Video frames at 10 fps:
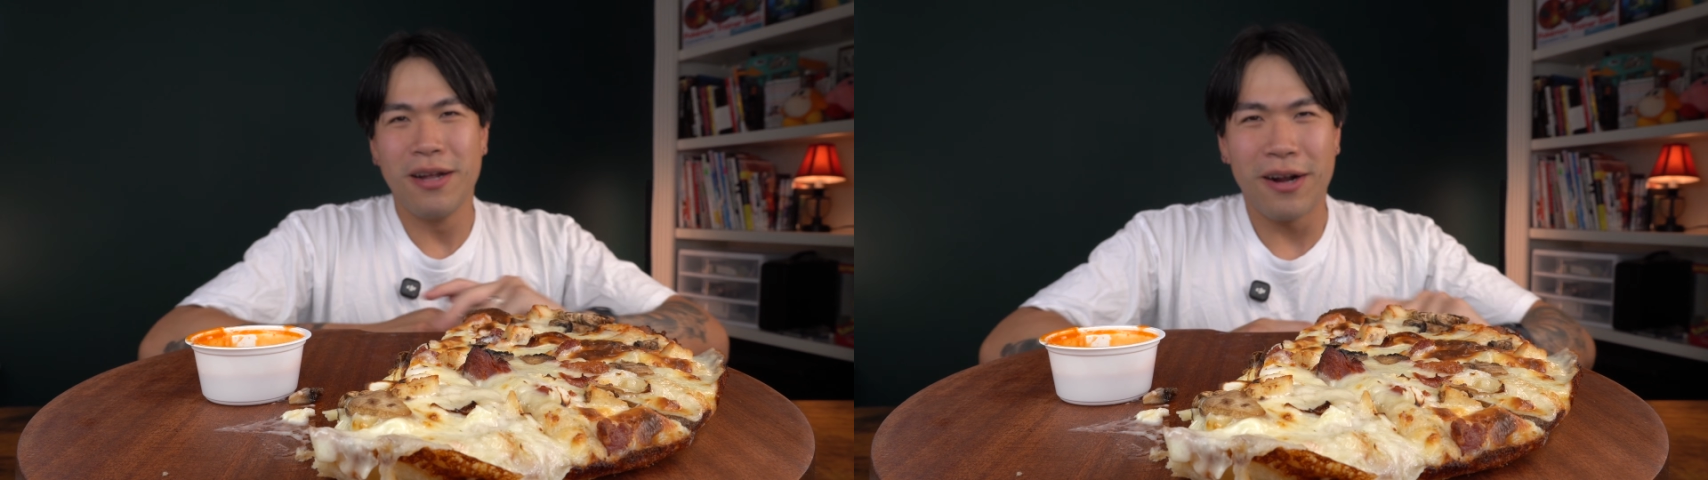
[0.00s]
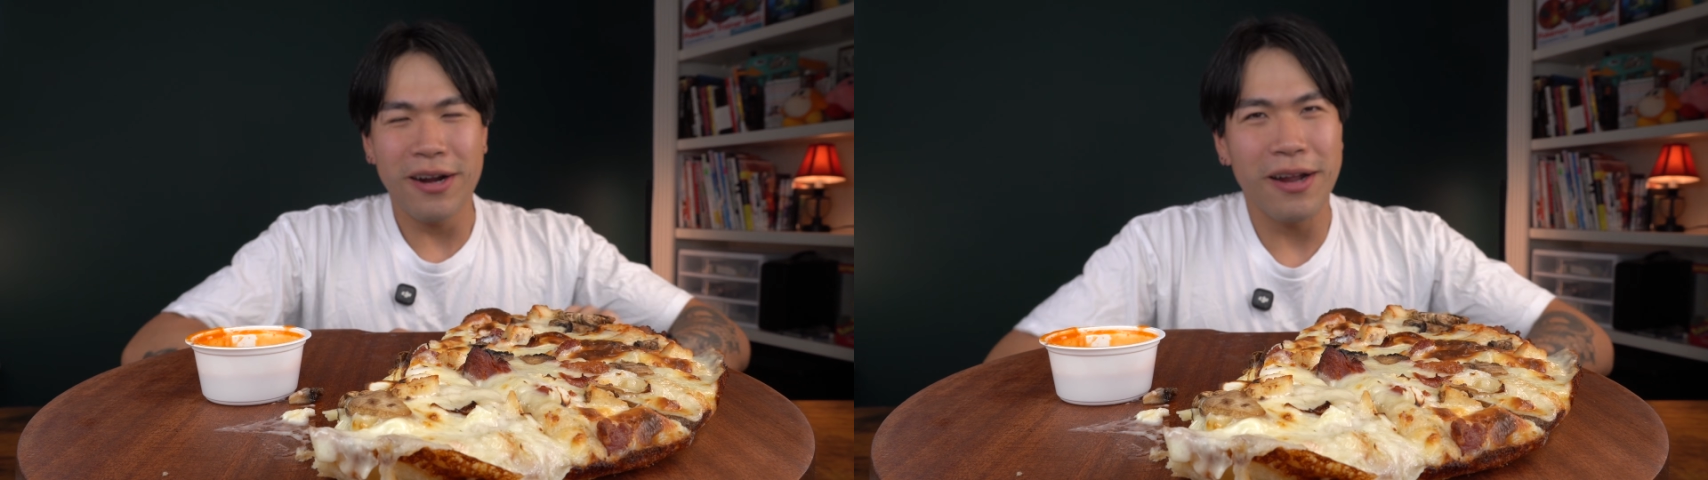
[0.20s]

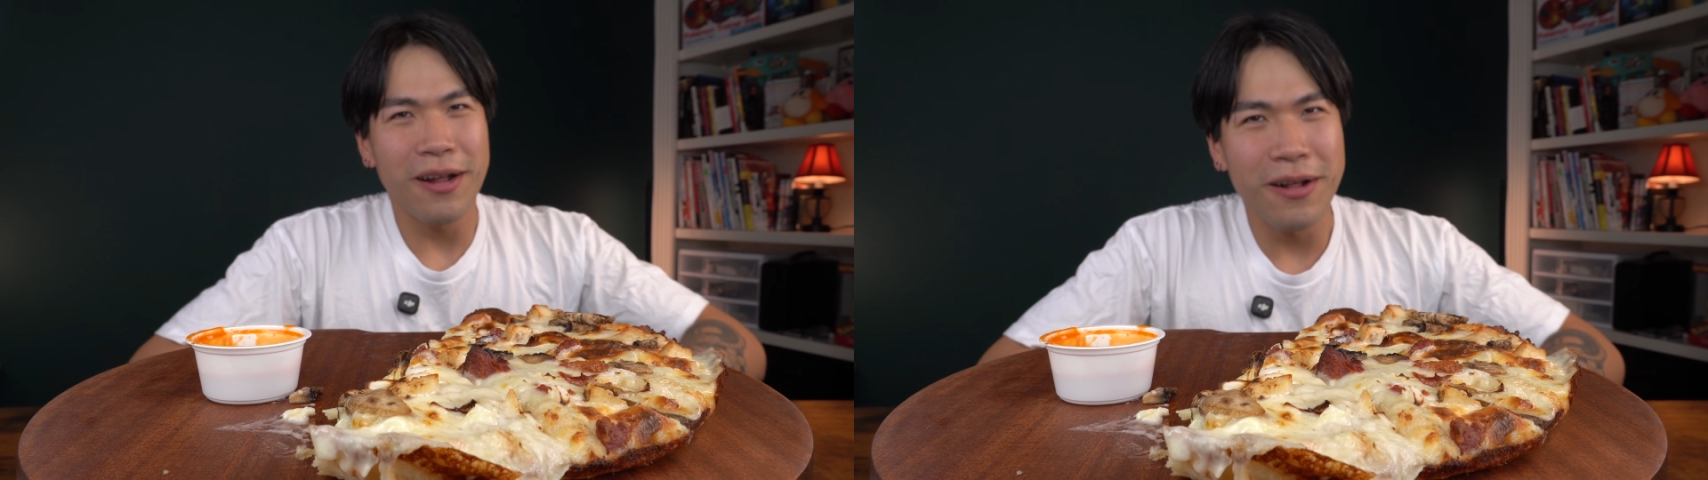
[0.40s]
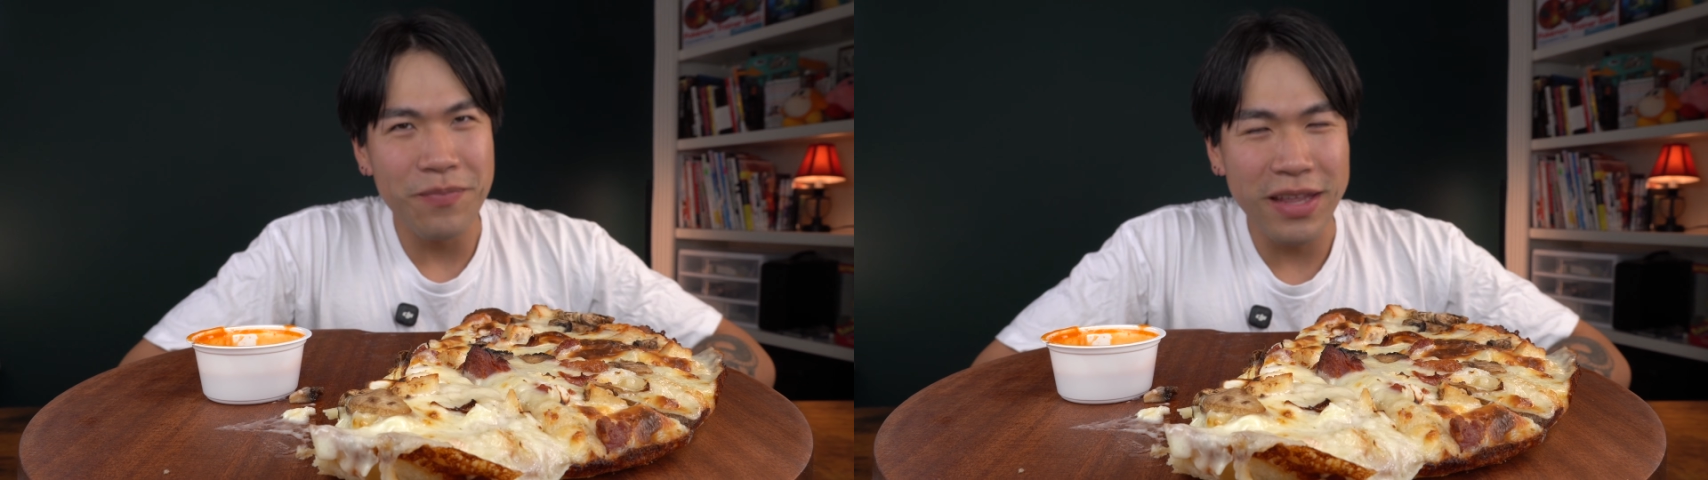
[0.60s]
All right,
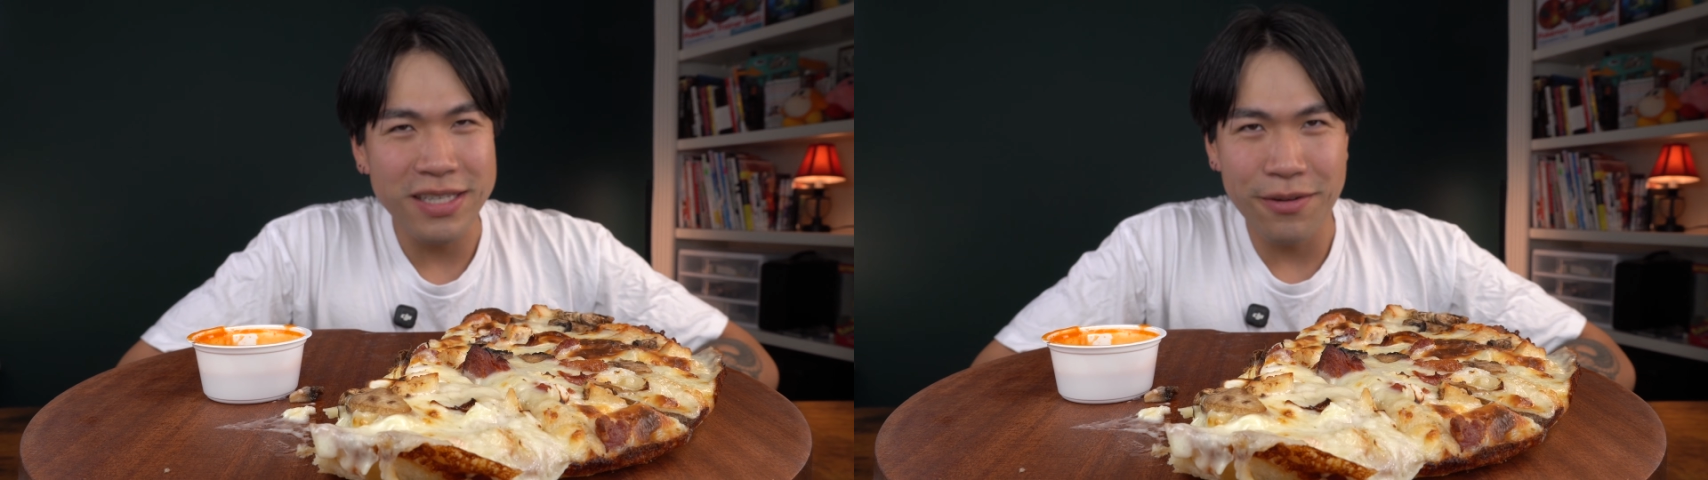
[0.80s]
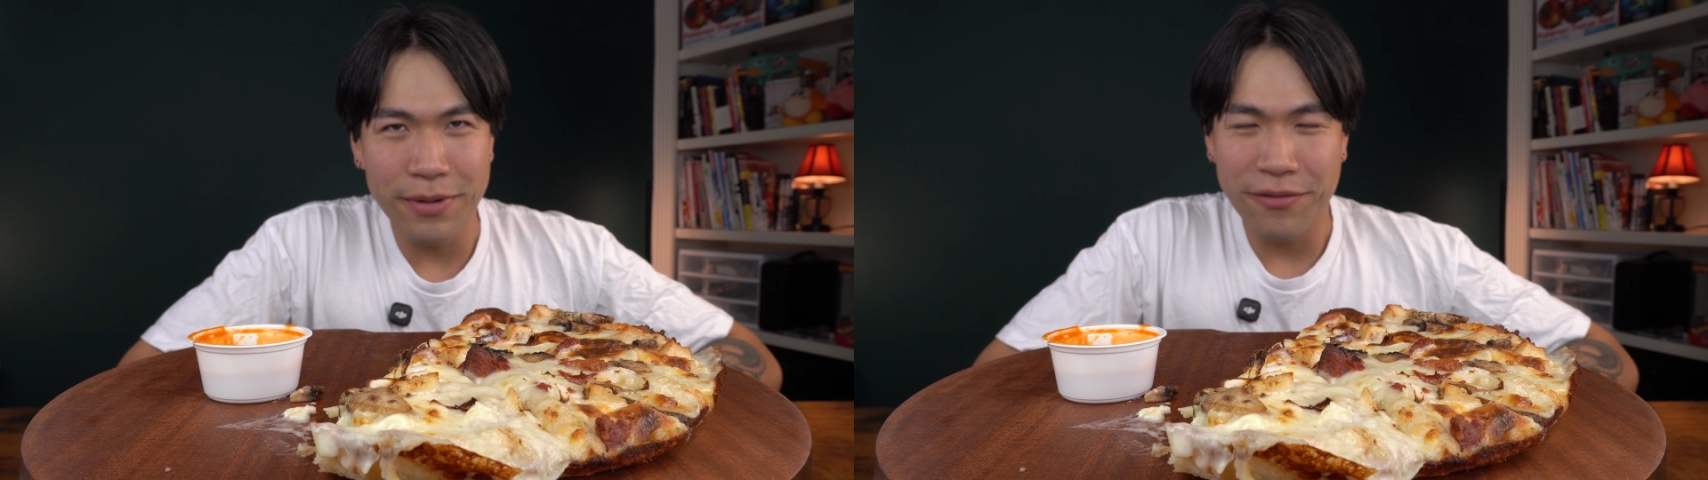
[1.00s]
thanks
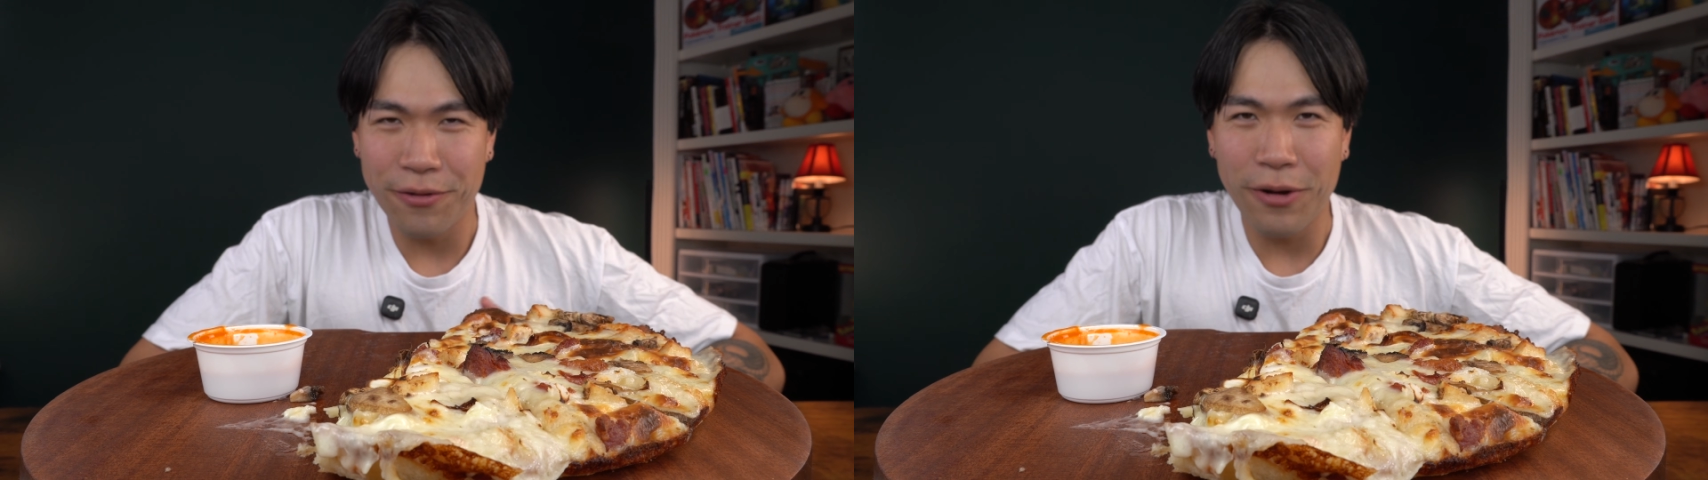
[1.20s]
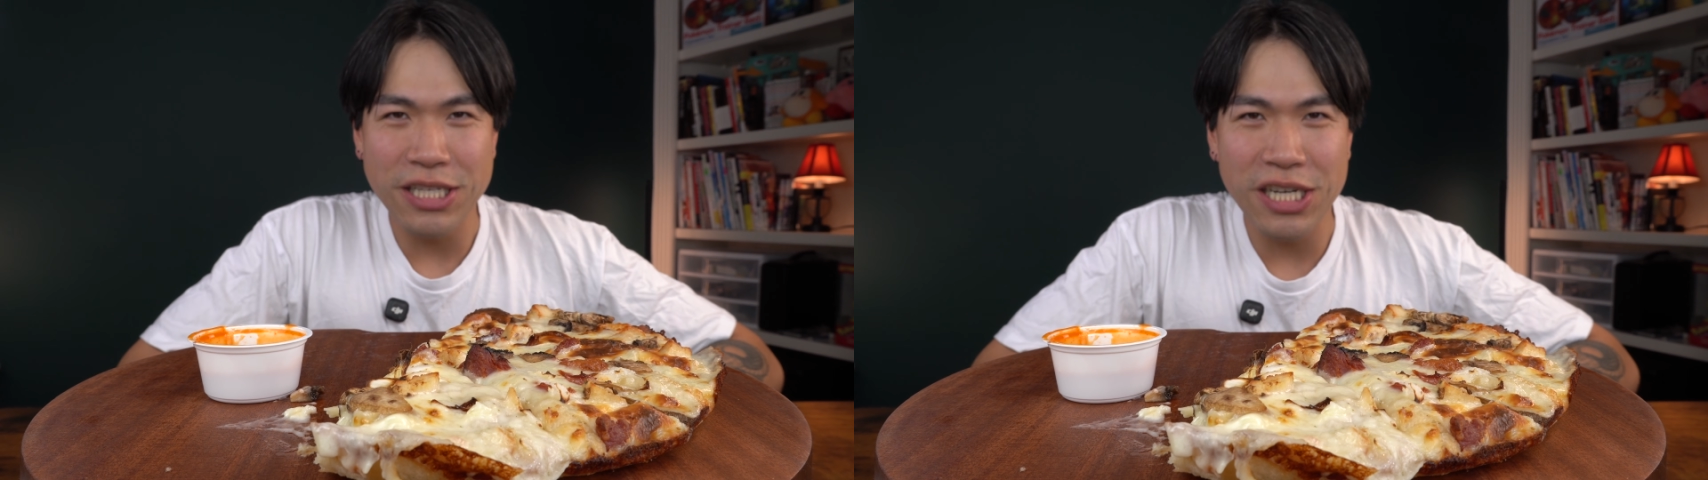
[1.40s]
everybody for
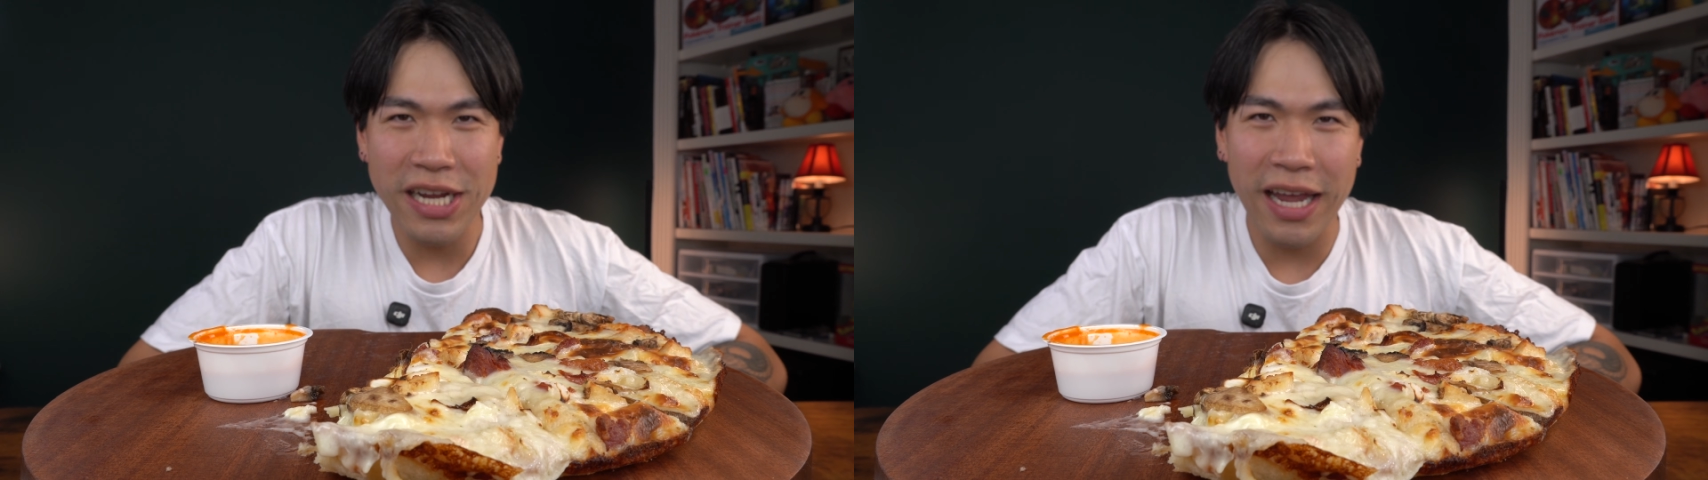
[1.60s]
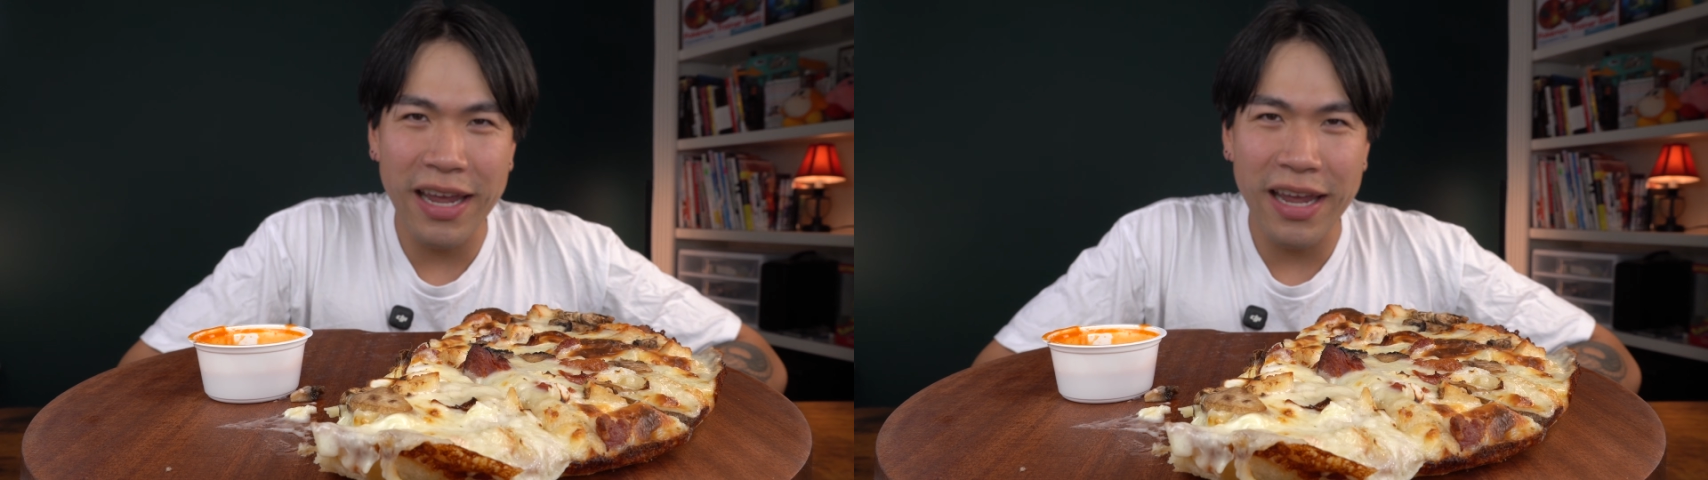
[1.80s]
watching,